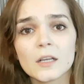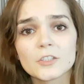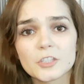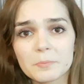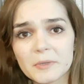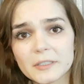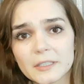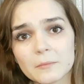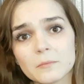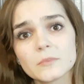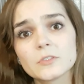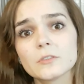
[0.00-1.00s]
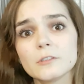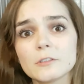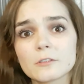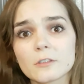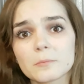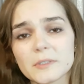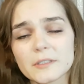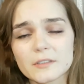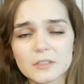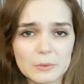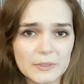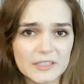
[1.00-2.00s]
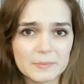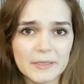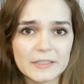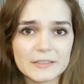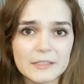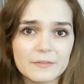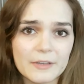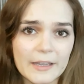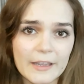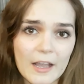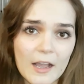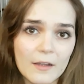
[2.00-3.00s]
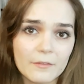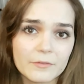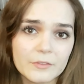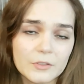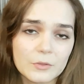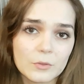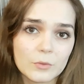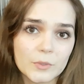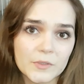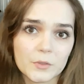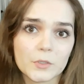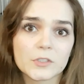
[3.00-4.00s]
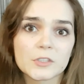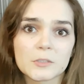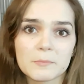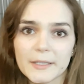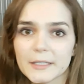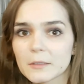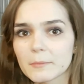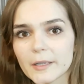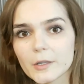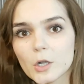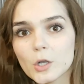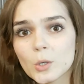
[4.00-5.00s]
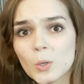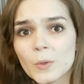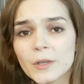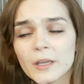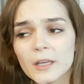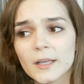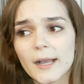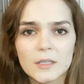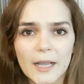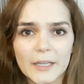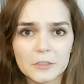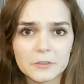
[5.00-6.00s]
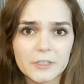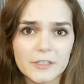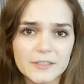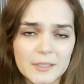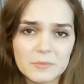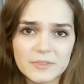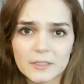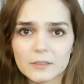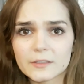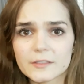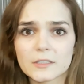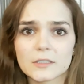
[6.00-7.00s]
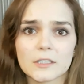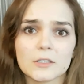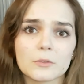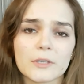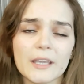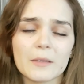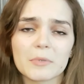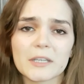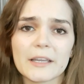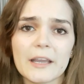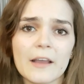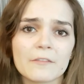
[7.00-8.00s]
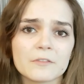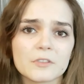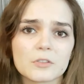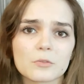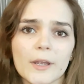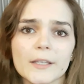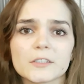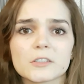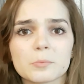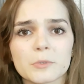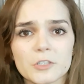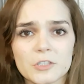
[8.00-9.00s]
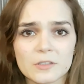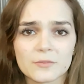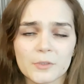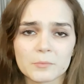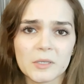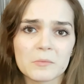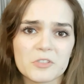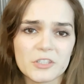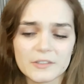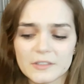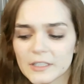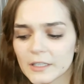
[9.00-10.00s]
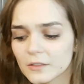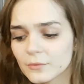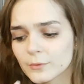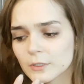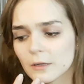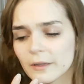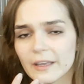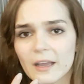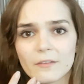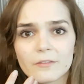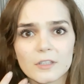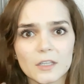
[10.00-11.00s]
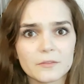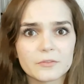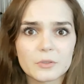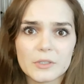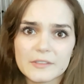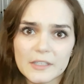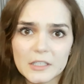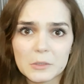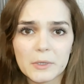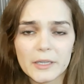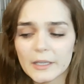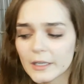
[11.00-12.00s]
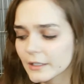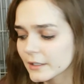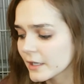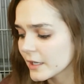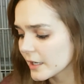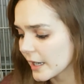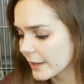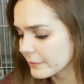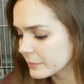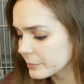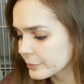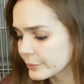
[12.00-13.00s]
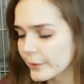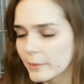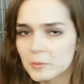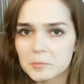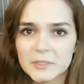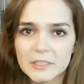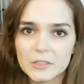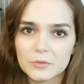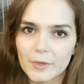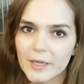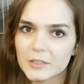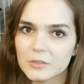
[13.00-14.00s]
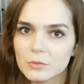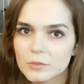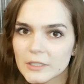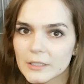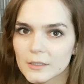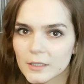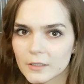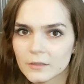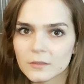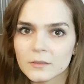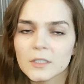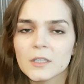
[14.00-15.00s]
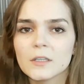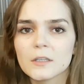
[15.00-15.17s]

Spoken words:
shipping them to Europe is so expensive, I have to resort to making my own. I know there are some sellers in the UK, but I haven't tried to purchase from them just yet. For now I have a lot of toys anyway, and I will probably try to declutter